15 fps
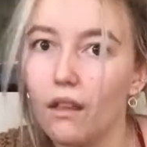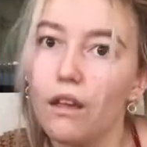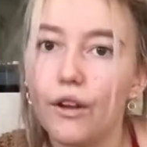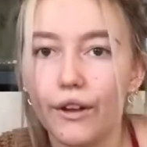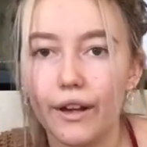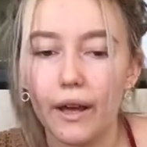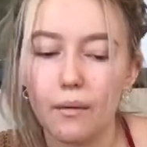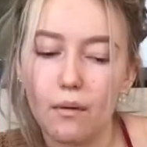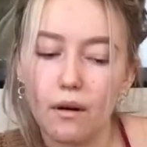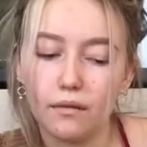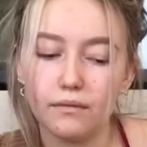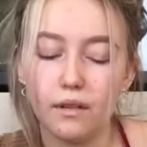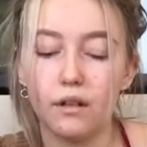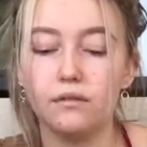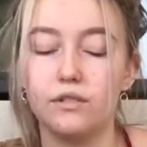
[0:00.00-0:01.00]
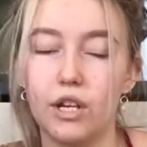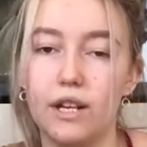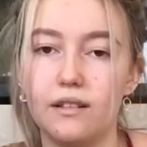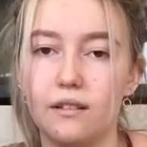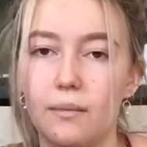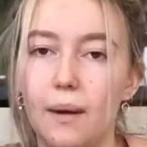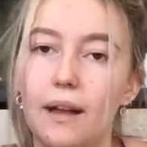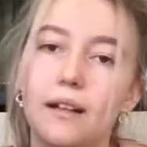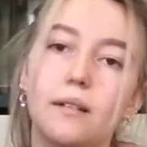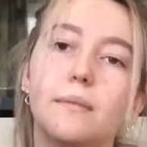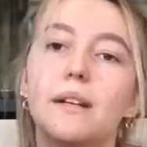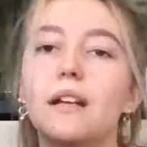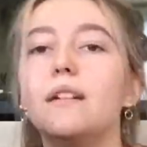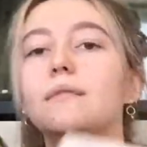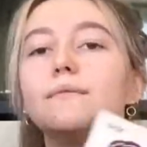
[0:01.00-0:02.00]
Okay, well, I'll chase her back in a
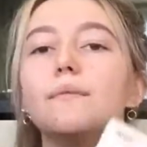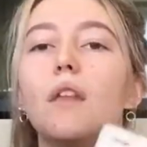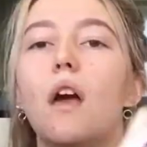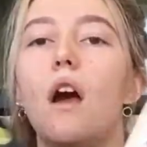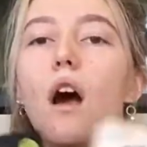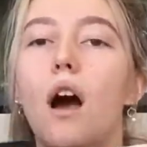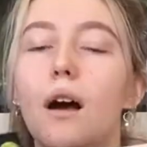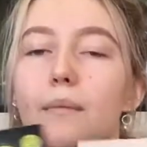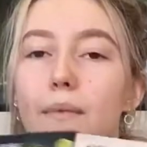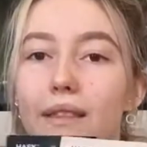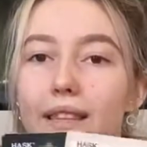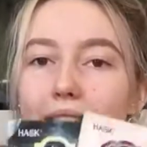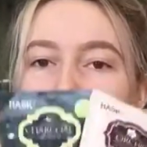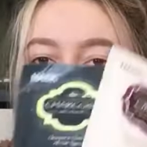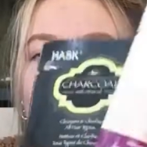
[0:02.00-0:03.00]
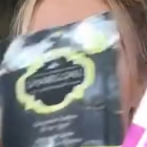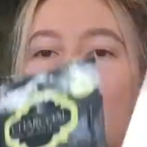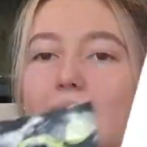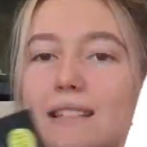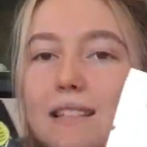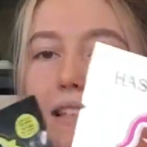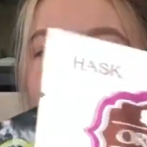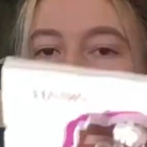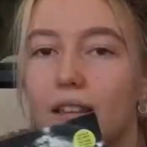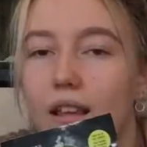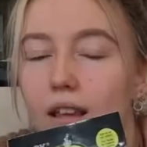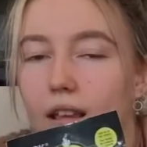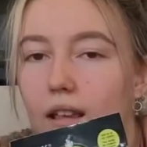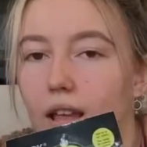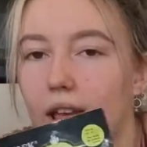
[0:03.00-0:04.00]
minute. Um, these Hask
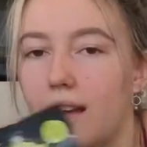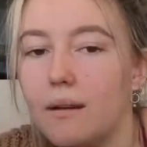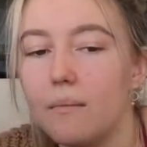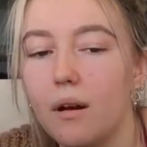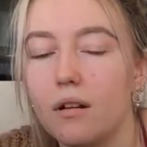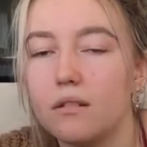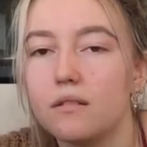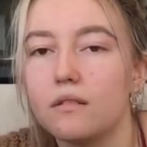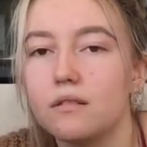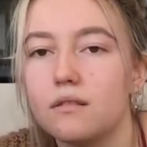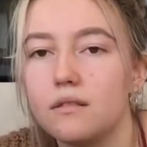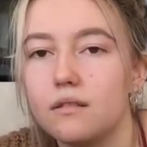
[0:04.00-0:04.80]
hair masks.